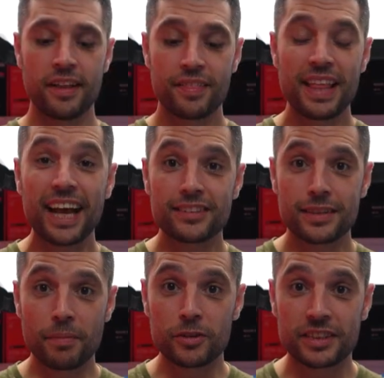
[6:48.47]
That's the
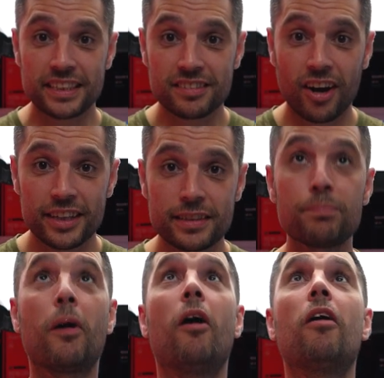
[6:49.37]
most exciting
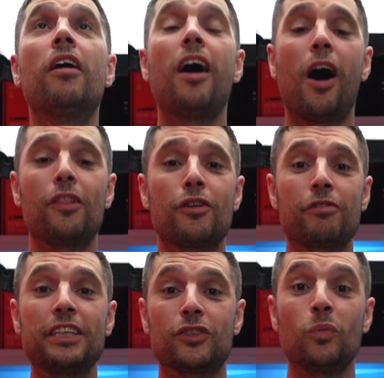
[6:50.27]
part, and the
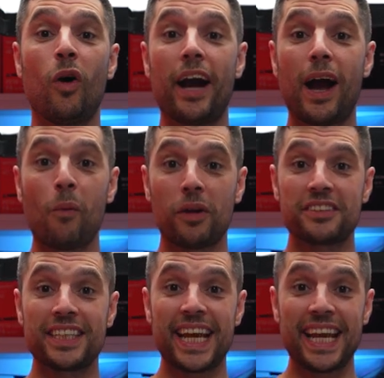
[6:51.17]
reason why I
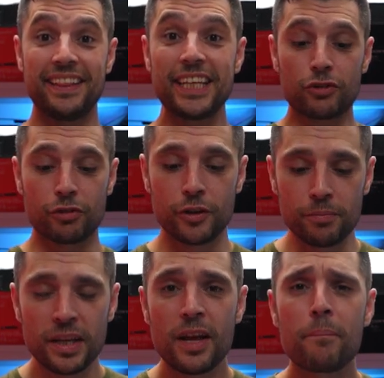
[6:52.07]
wanted it in this
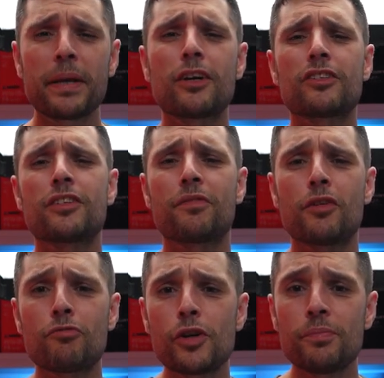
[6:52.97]
room, because of the
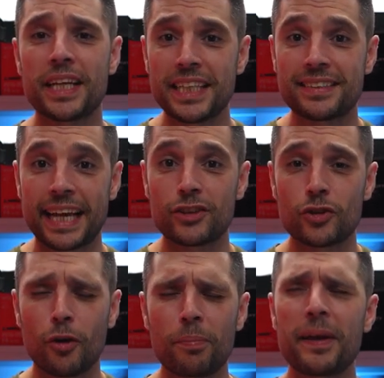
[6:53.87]
room that it takes
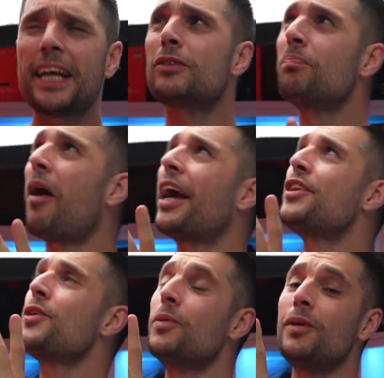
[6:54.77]
up is
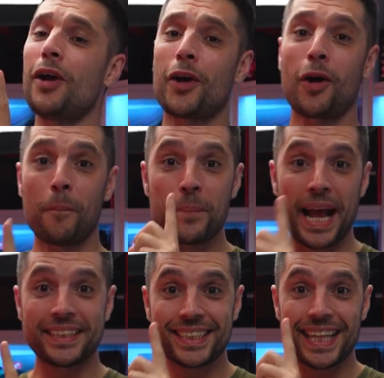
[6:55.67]
minute
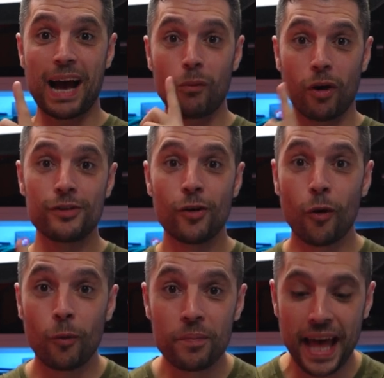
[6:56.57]
compared to that one
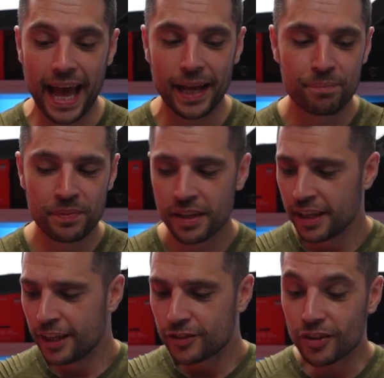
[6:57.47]
up there.
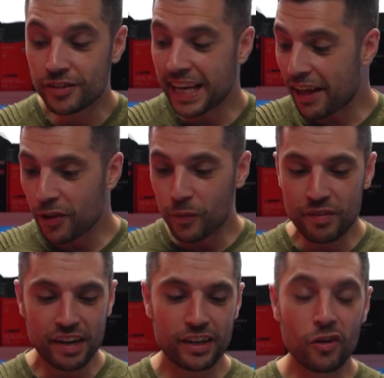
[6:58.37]
So now that we've
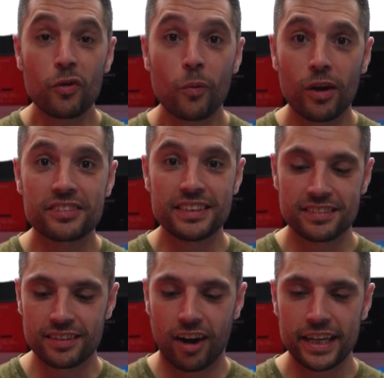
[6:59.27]
had a look what's
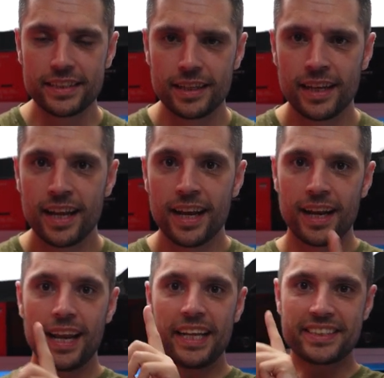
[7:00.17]
inside,
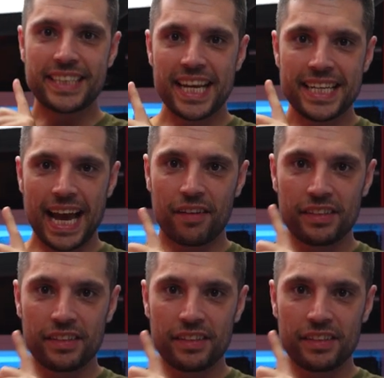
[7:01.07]
let's take down